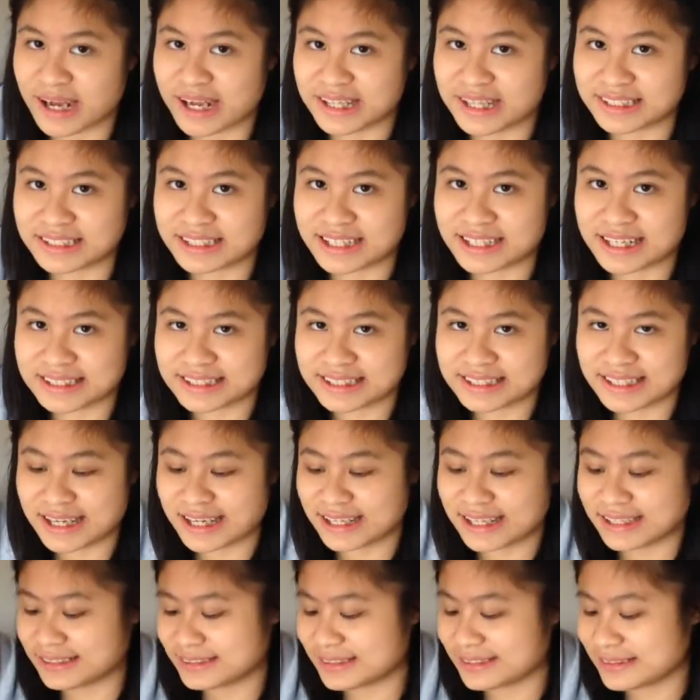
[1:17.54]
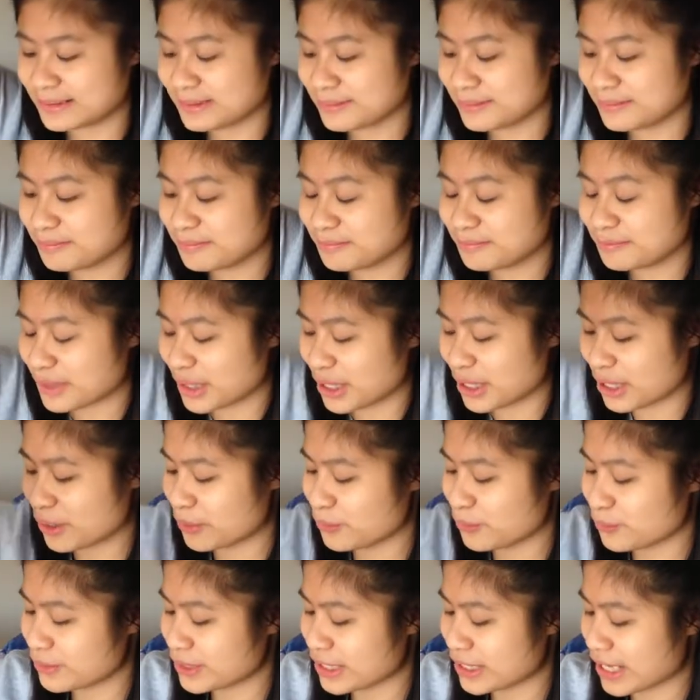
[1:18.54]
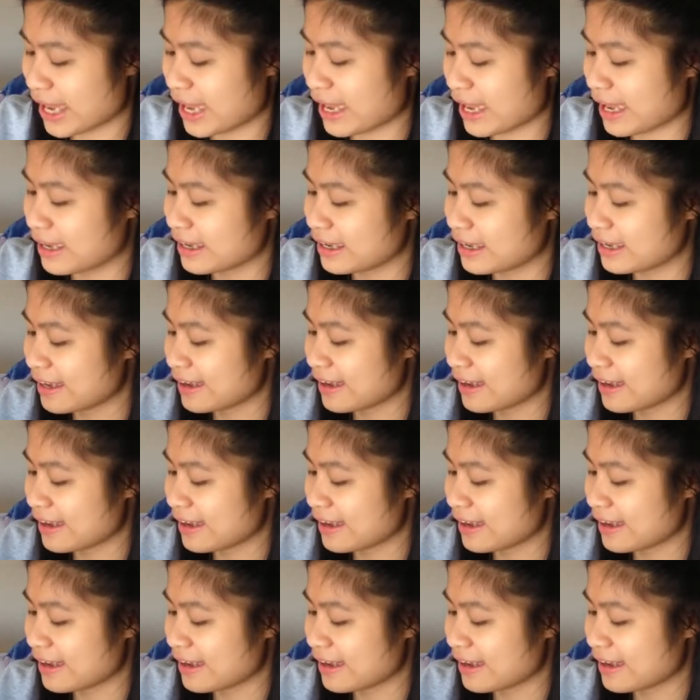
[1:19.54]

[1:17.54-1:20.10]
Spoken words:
I did it at the end. Oh yeah.